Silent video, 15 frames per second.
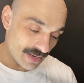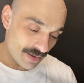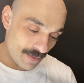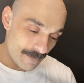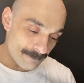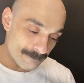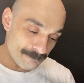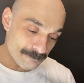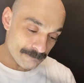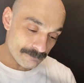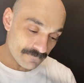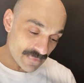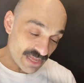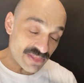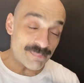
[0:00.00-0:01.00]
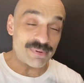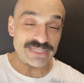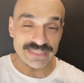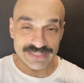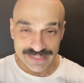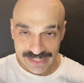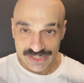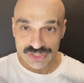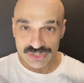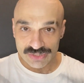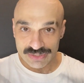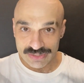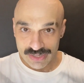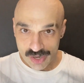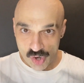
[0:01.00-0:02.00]
the
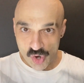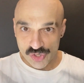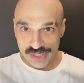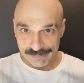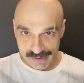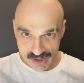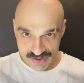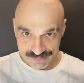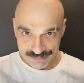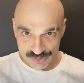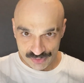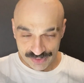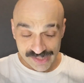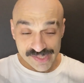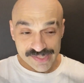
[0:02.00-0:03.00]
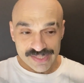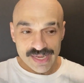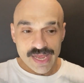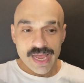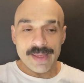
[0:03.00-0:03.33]
presentation on a PowerPoint,